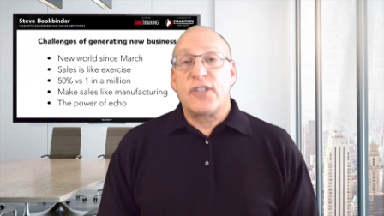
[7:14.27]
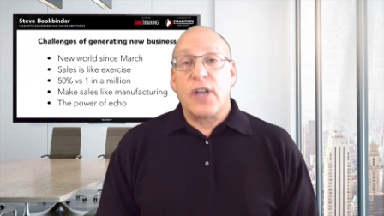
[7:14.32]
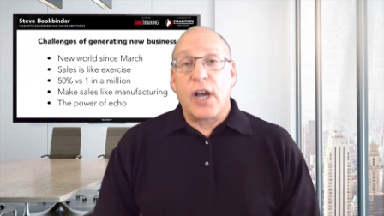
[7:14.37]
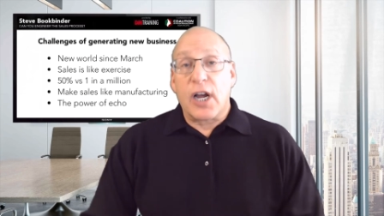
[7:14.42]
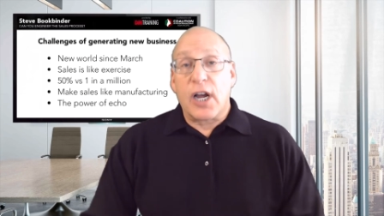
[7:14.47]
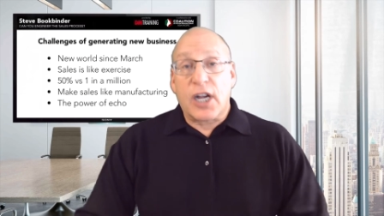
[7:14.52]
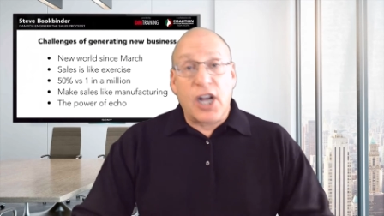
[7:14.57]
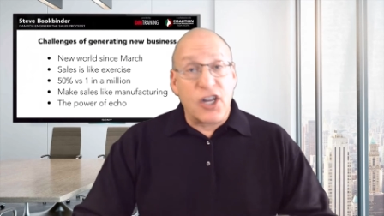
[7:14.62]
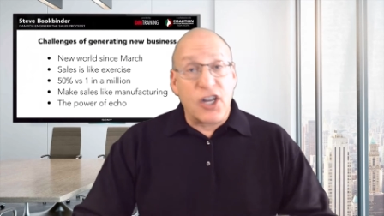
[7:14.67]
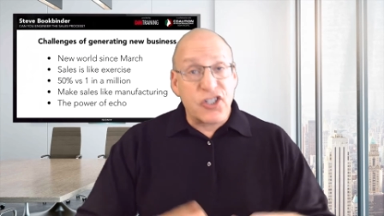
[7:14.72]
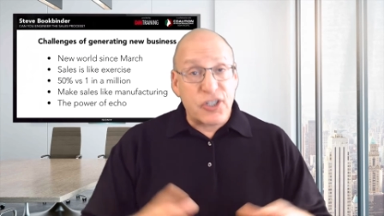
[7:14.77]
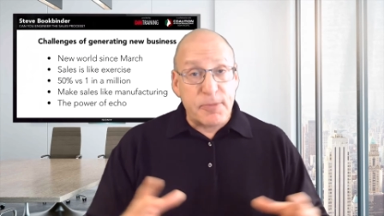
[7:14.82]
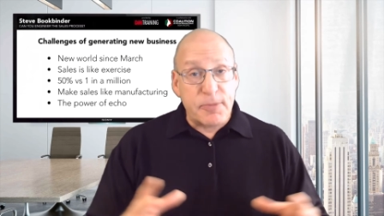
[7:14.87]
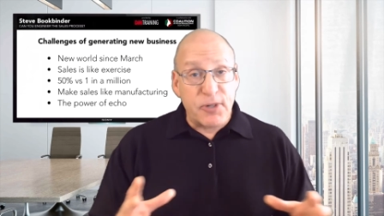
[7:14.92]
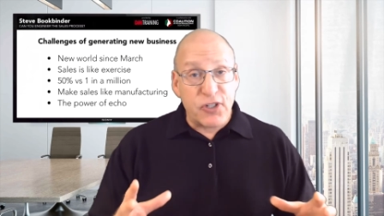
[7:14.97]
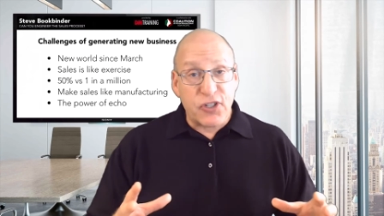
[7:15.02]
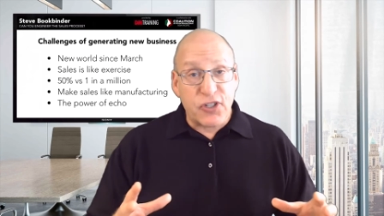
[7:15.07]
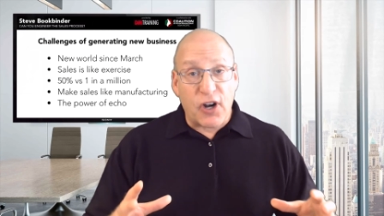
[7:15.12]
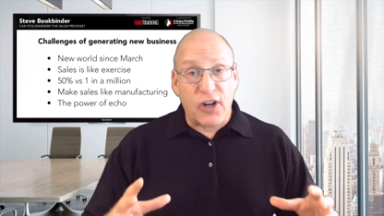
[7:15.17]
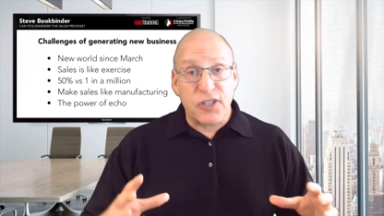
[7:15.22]

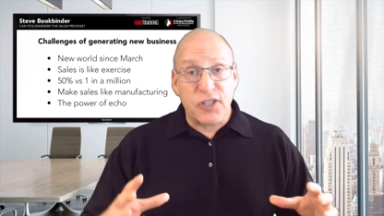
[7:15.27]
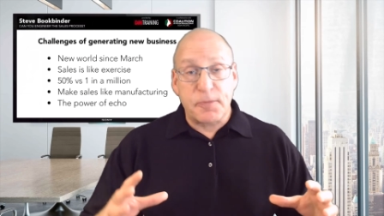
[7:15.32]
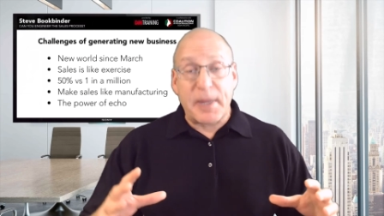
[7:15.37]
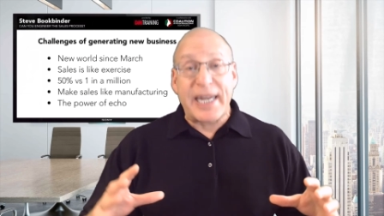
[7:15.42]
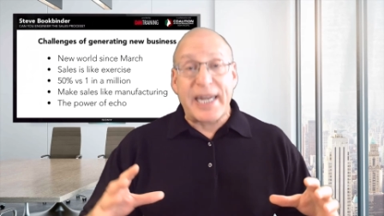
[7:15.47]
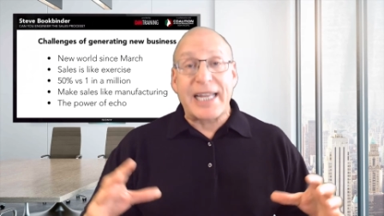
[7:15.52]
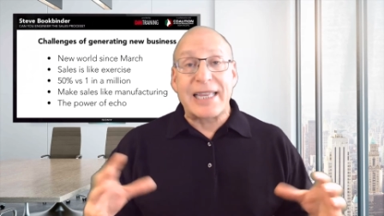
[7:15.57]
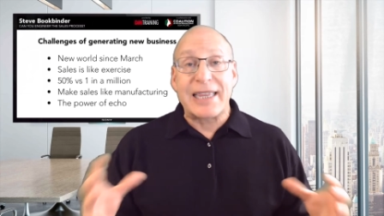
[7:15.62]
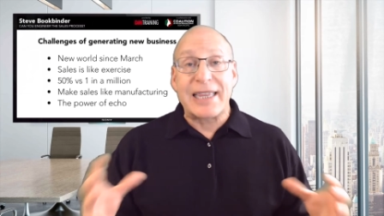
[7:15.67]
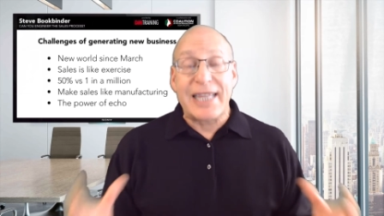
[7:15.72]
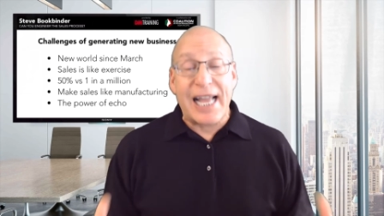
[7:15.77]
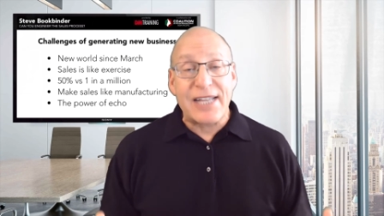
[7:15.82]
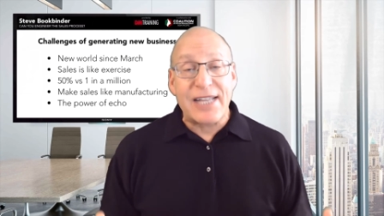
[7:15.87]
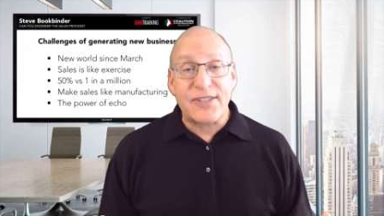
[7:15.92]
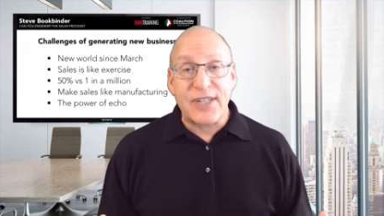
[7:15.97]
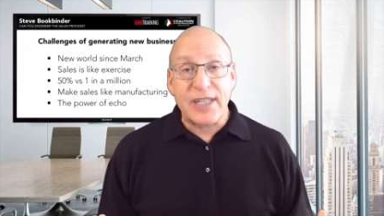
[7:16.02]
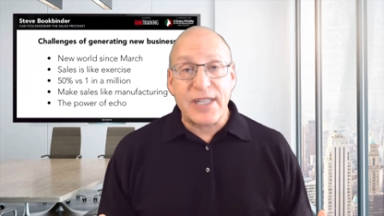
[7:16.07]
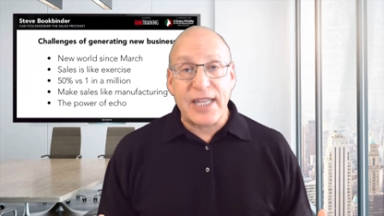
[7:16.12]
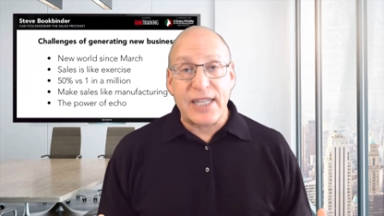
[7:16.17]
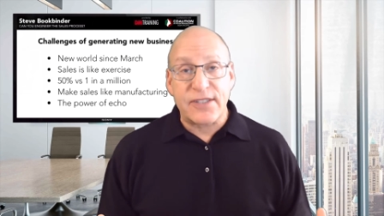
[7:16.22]
Customers are spending less
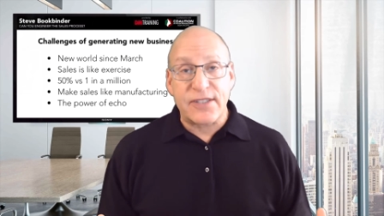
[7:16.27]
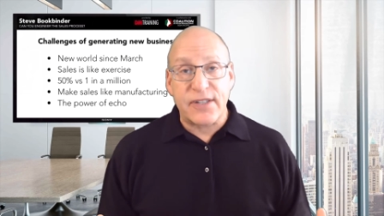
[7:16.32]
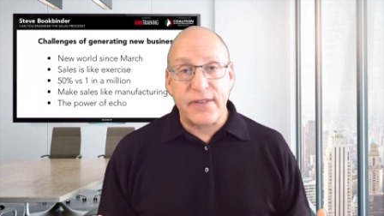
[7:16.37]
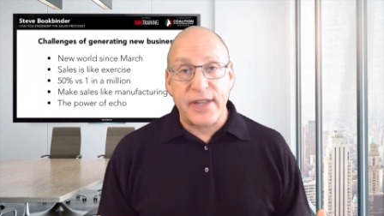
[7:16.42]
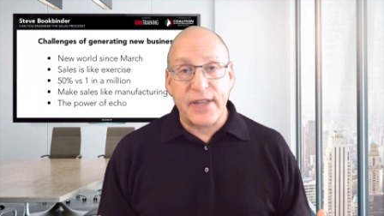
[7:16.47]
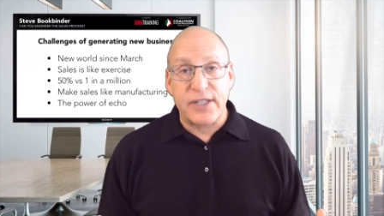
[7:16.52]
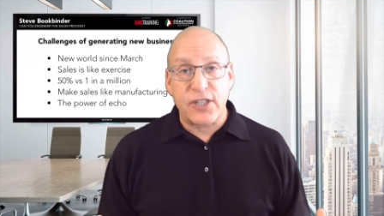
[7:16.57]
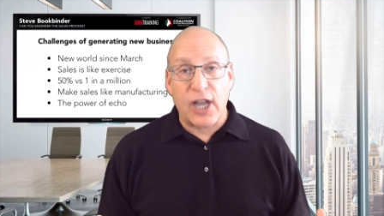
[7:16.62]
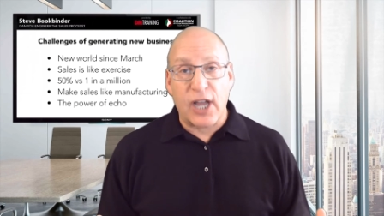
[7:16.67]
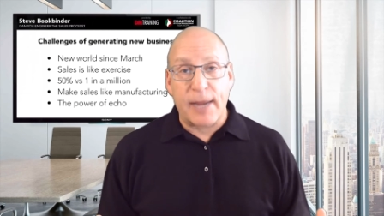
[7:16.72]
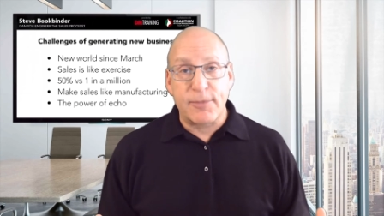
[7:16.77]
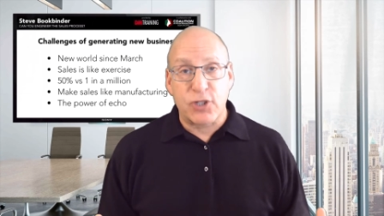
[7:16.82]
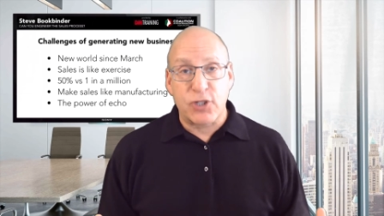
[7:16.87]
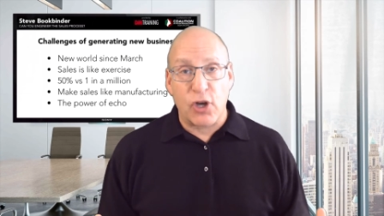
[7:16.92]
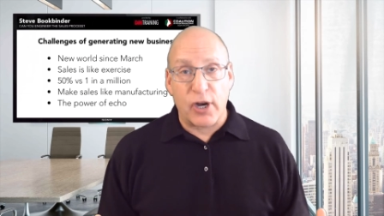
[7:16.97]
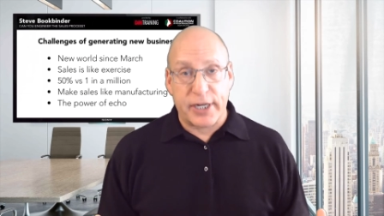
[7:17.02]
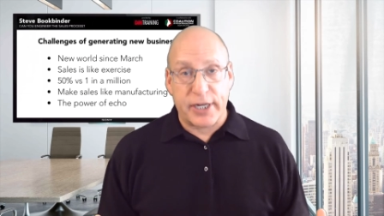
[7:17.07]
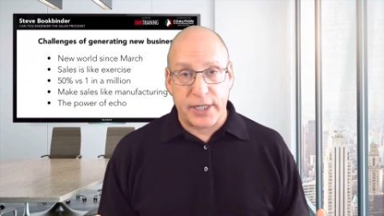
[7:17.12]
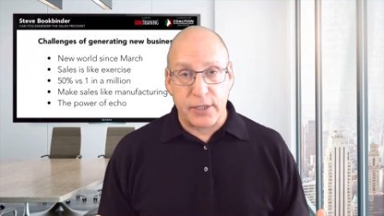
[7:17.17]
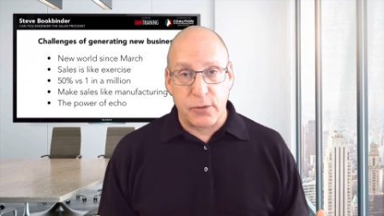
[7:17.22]
and less of their time
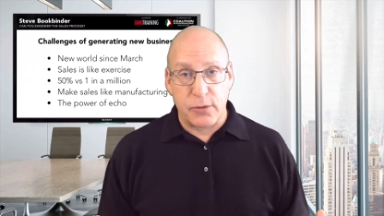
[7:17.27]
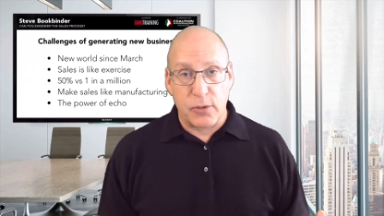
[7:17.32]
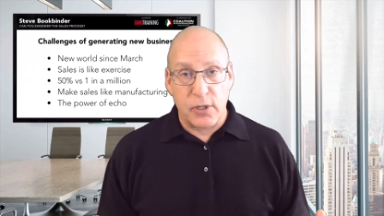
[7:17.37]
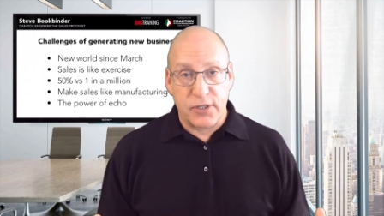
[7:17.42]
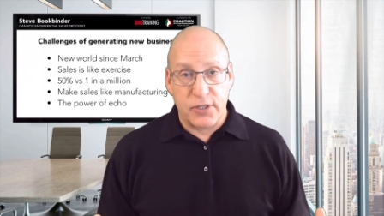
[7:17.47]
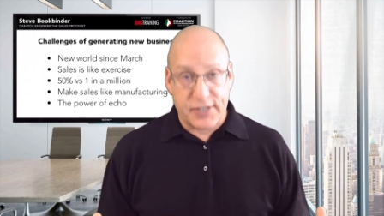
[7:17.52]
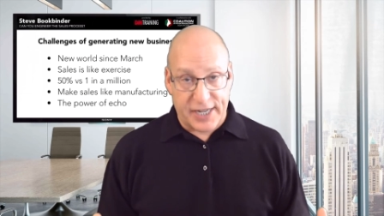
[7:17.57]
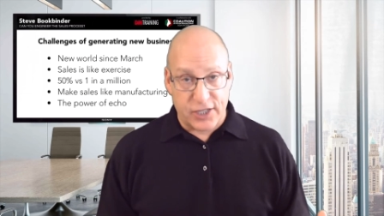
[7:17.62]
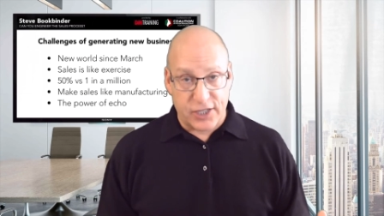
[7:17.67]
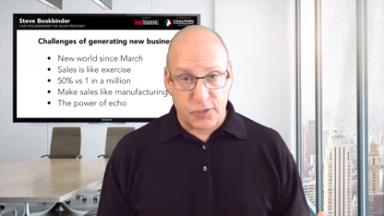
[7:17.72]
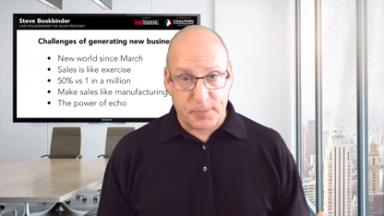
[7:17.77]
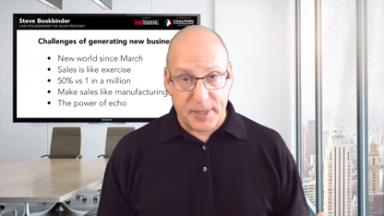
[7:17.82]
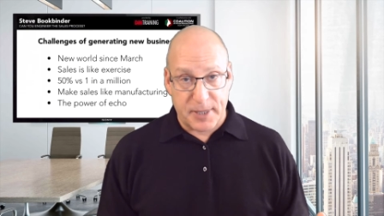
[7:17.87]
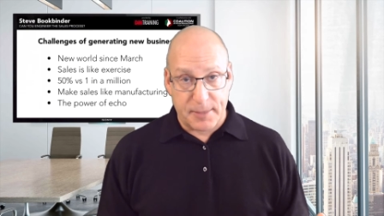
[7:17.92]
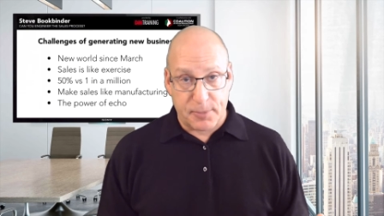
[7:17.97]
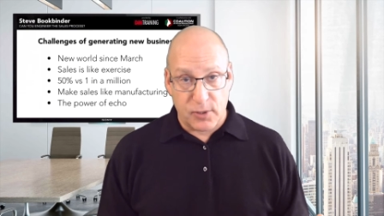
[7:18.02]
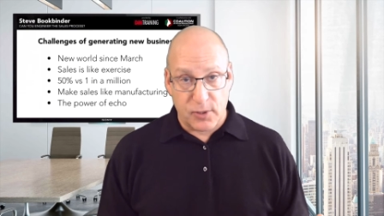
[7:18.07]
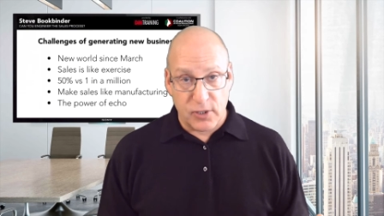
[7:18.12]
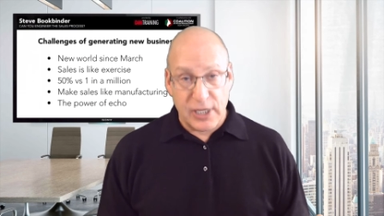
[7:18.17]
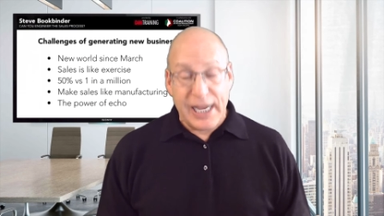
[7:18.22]
talking to
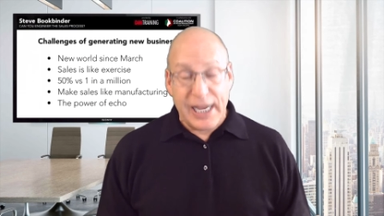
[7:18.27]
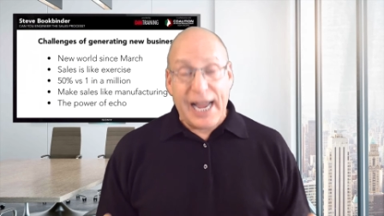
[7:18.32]
salespeople,